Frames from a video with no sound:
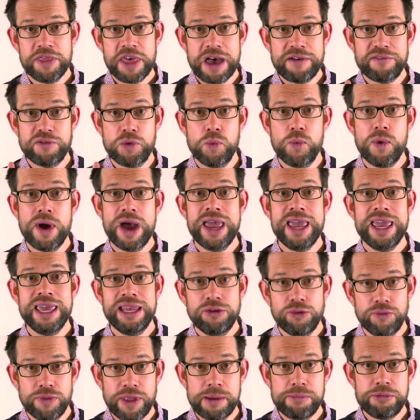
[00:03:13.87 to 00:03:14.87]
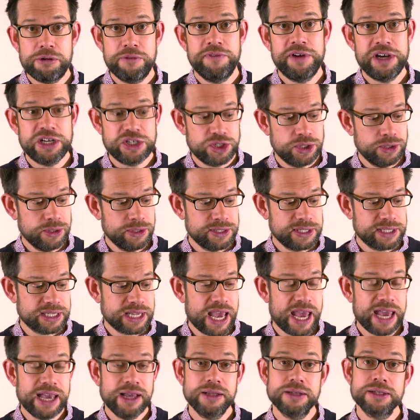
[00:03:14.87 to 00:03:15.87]
have a weigh-in on their professional
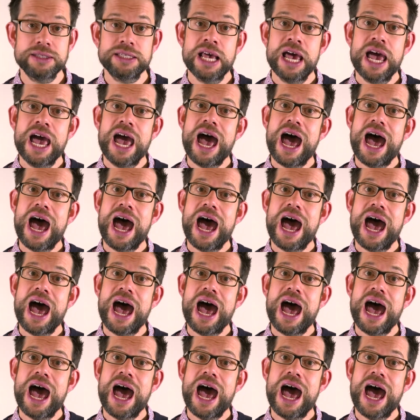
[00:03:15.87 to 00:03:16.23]
scales,